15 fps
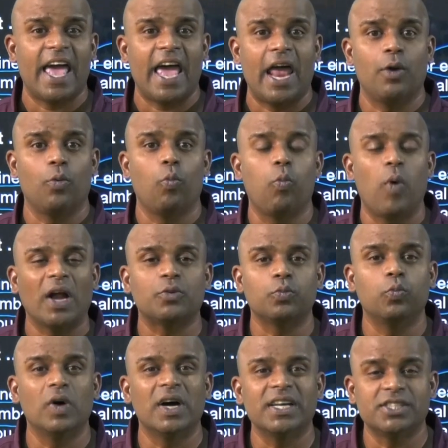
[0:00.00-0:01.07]
and what
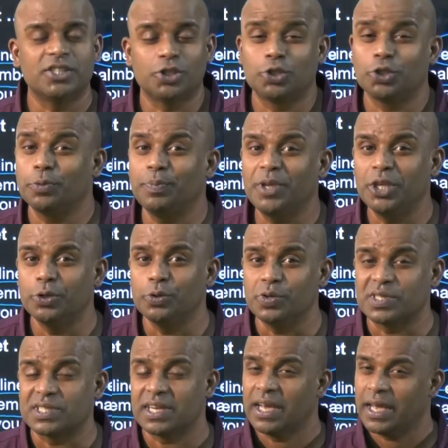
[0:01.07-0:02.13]
words should be
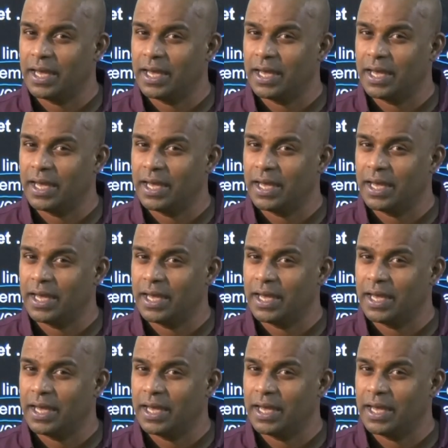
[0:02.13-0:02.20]
used.